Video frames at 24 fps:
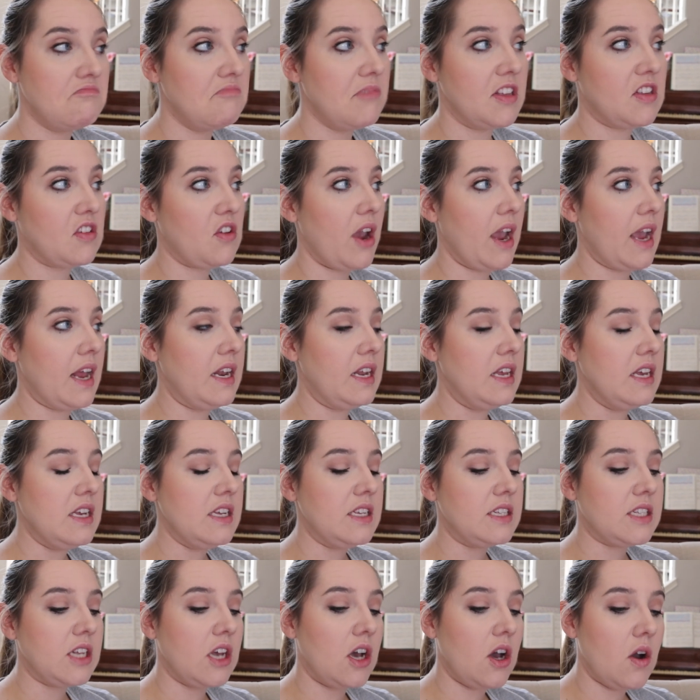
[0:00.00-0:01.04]
It's great.
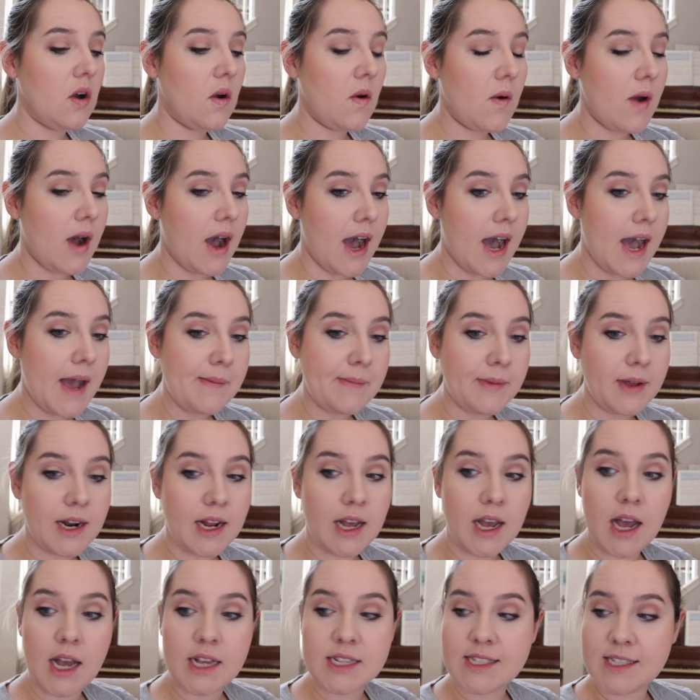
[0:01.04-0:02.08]
So I'm
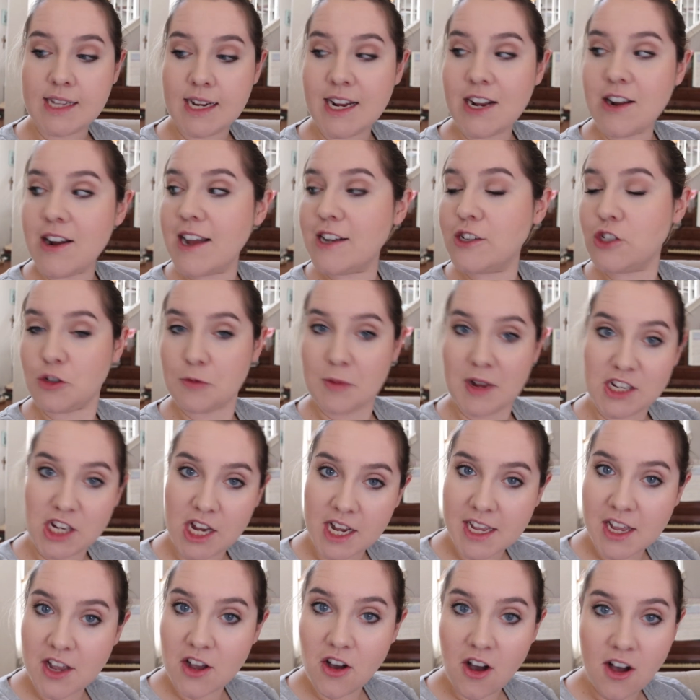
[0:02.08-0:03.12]
gonna sit here and do my
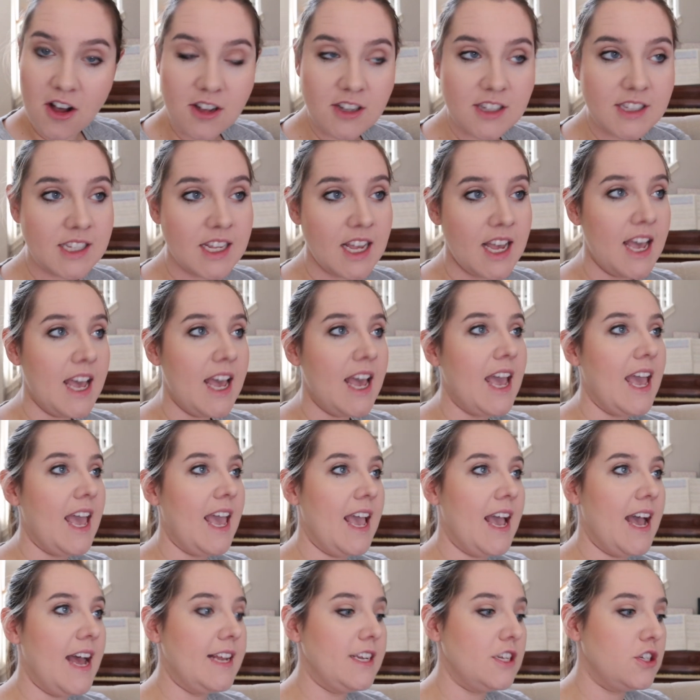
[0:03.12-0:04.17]
check-in calls
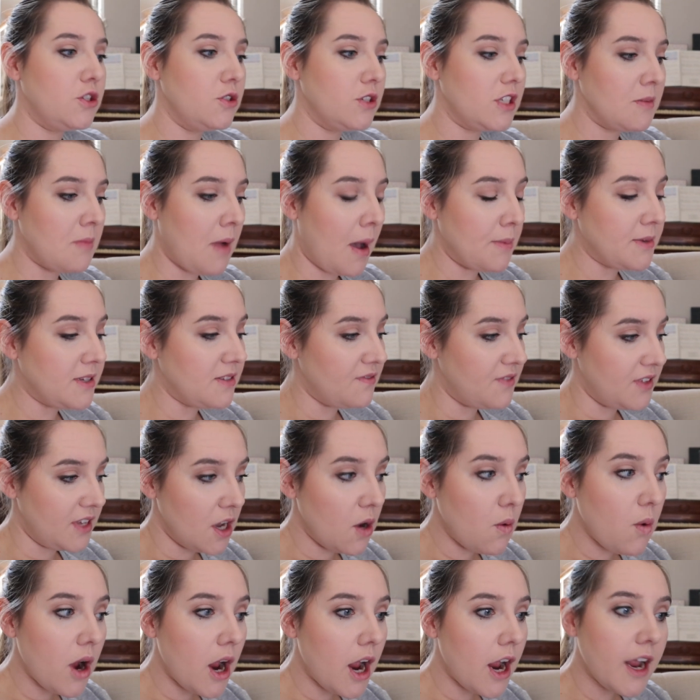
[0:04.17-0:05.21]
and do some
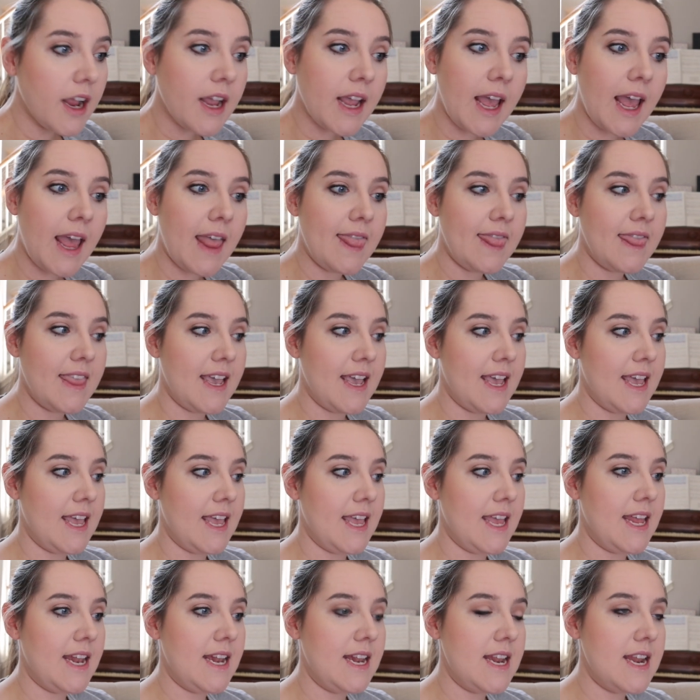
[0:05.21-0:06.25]
Optavia work and
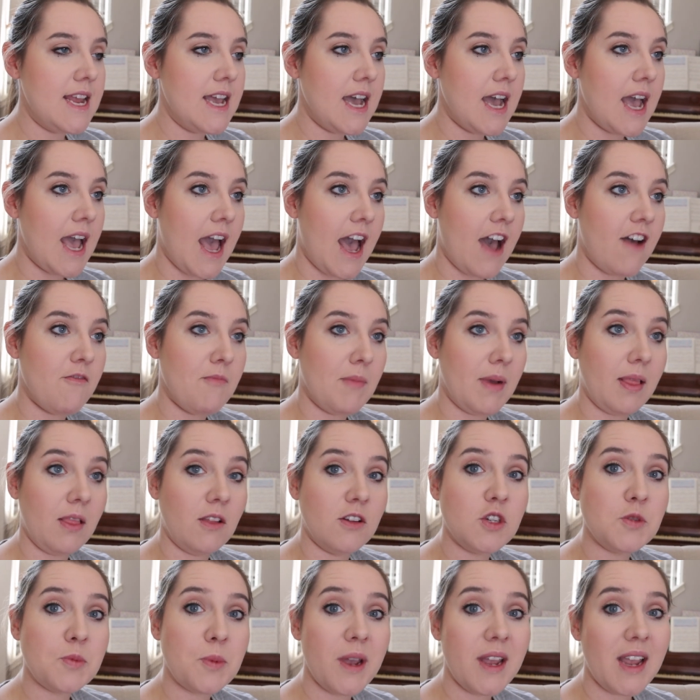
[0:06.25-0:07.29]
then have my
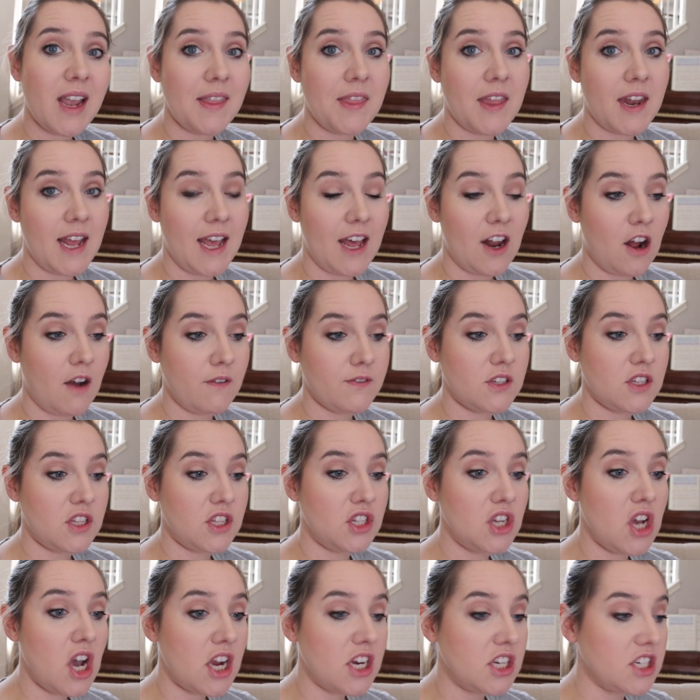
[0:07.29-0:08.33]
lunch break and then head off to the
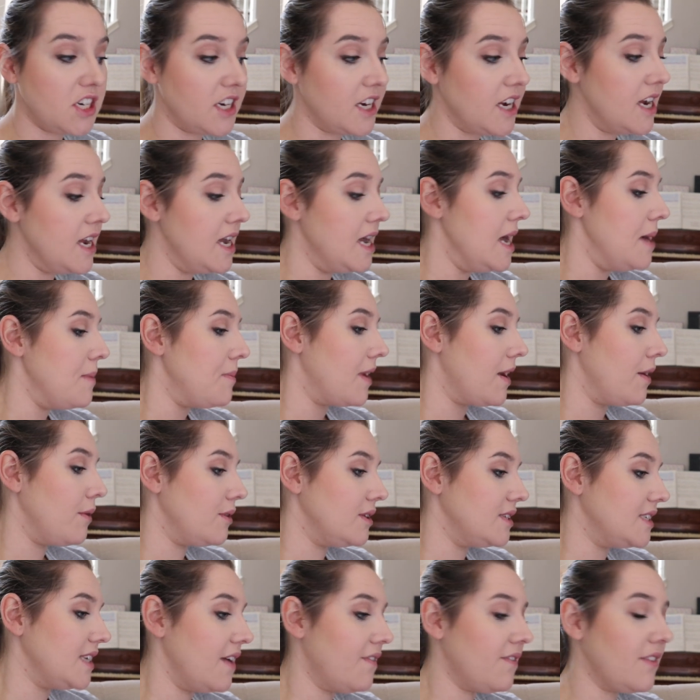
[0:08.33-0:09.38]
doctor. But I
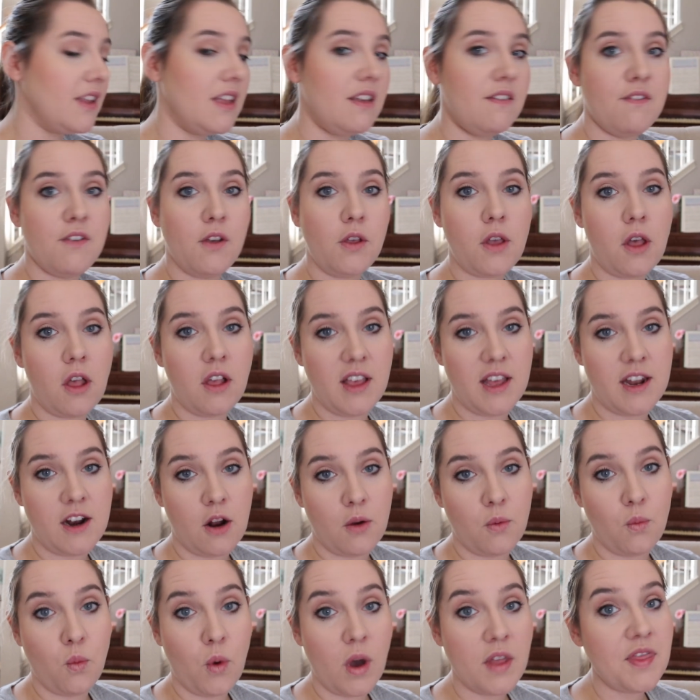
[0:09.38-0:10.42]
will definitely fill y'all in
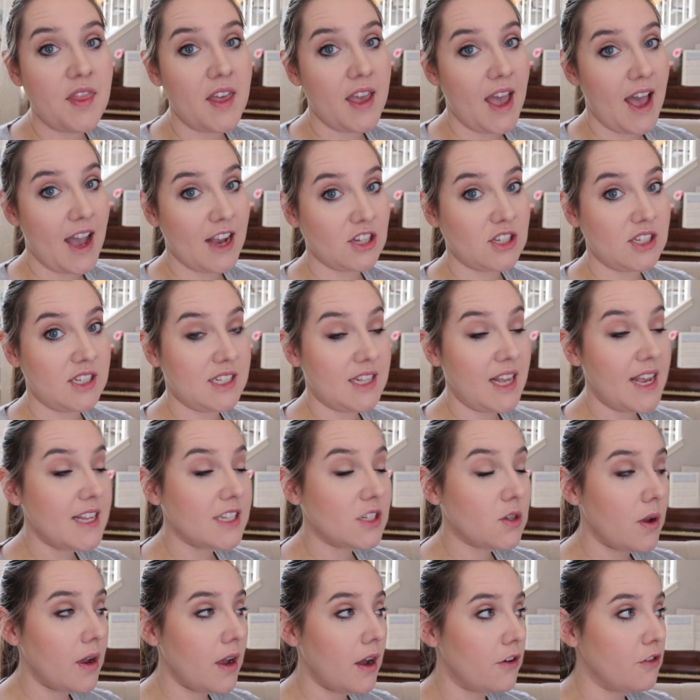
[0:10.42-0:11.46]
on what they actually say is
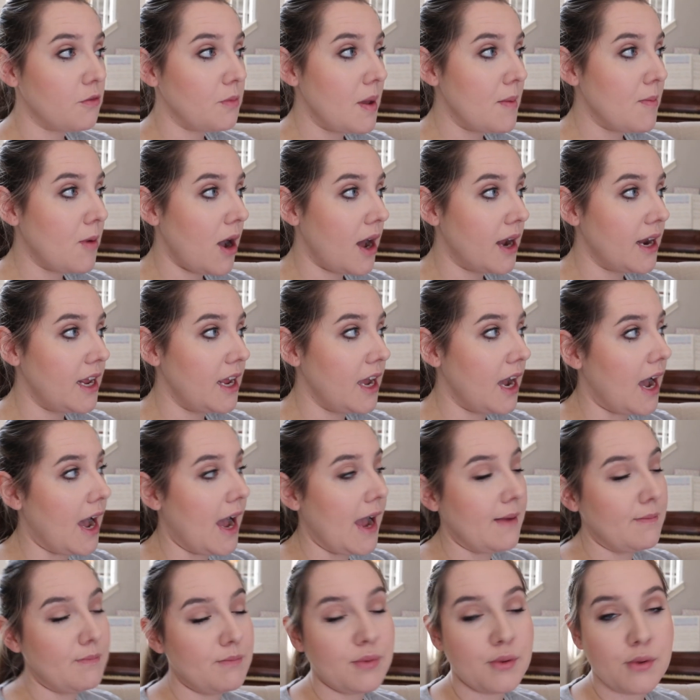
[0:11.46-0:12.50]
going on with my body.
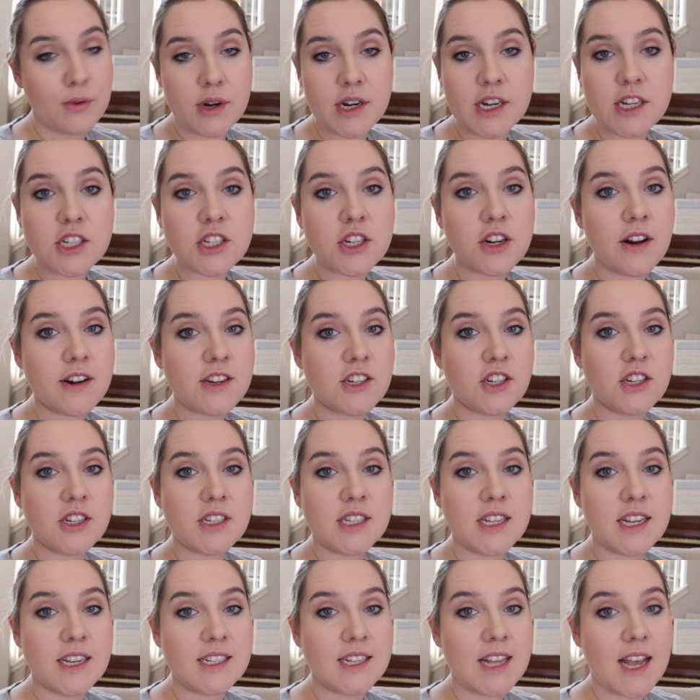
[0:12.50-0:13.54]
I'm pretty sure it's
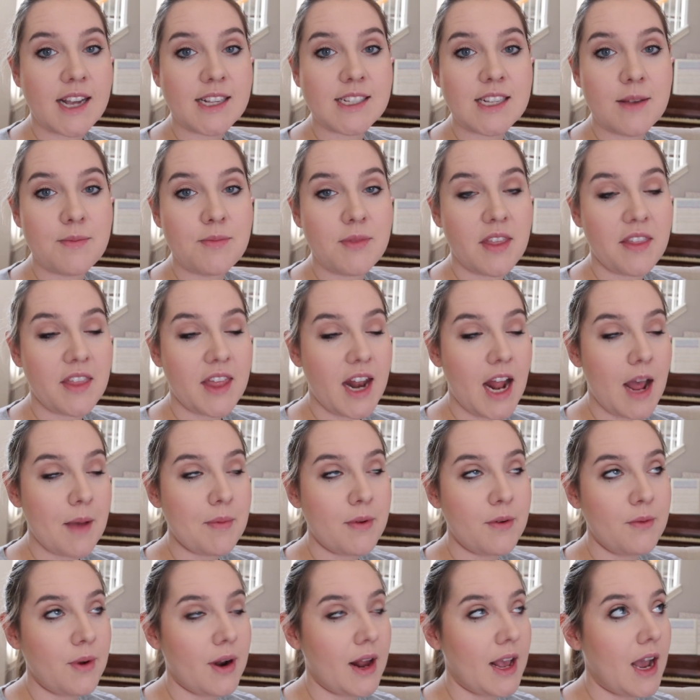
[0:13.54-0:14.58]
just the exact same thing that
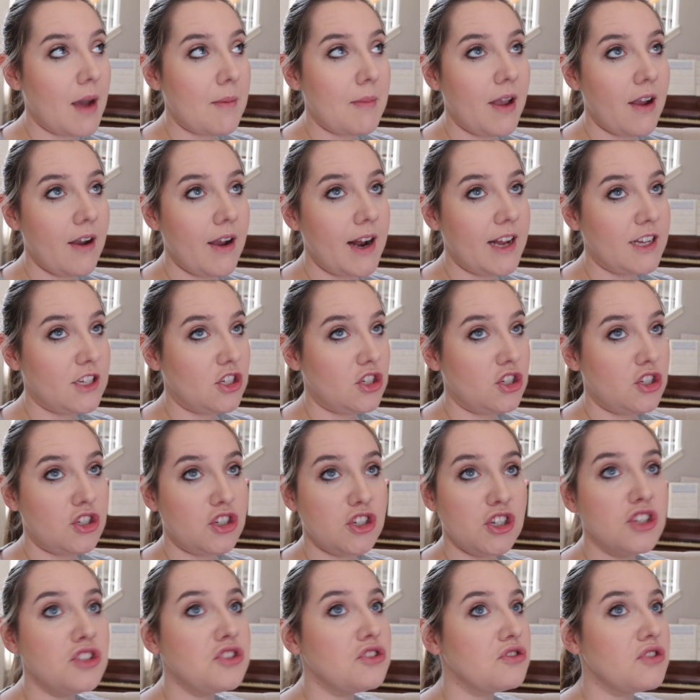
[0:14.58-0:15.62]
happened when I got married. It's
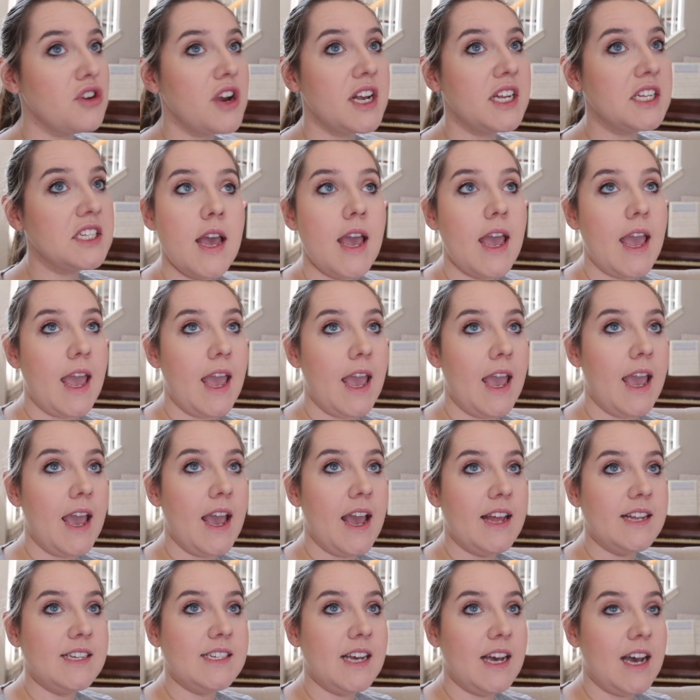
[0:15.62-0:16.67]
just stress.
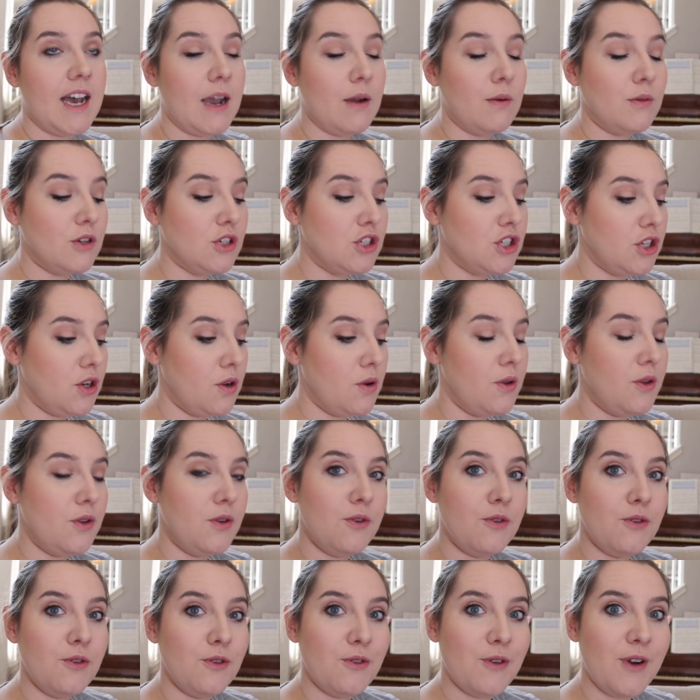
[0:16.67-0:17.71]
And I will show
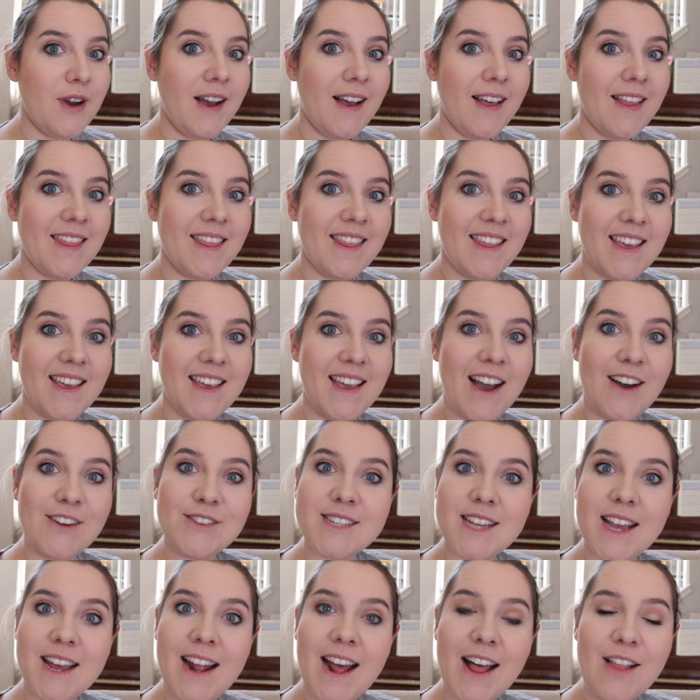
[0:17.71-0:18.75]
you the
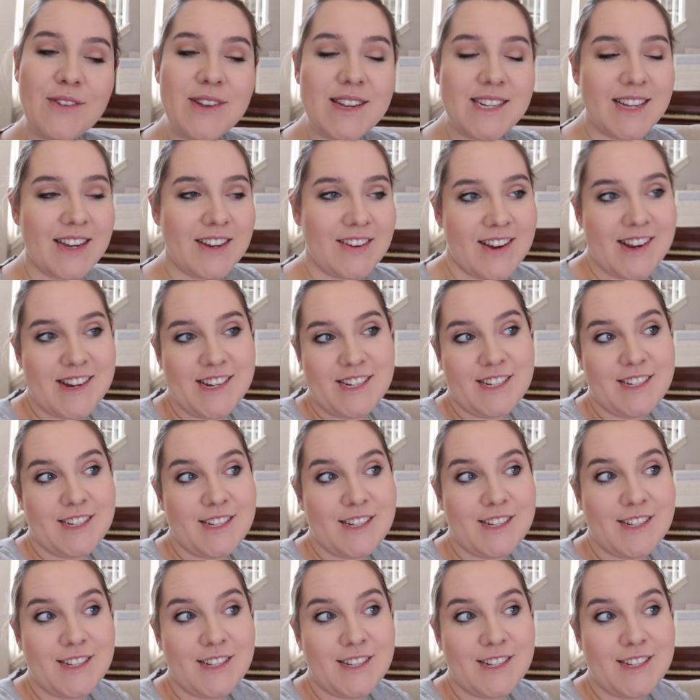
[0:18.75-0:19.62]
outside Halloween decorations.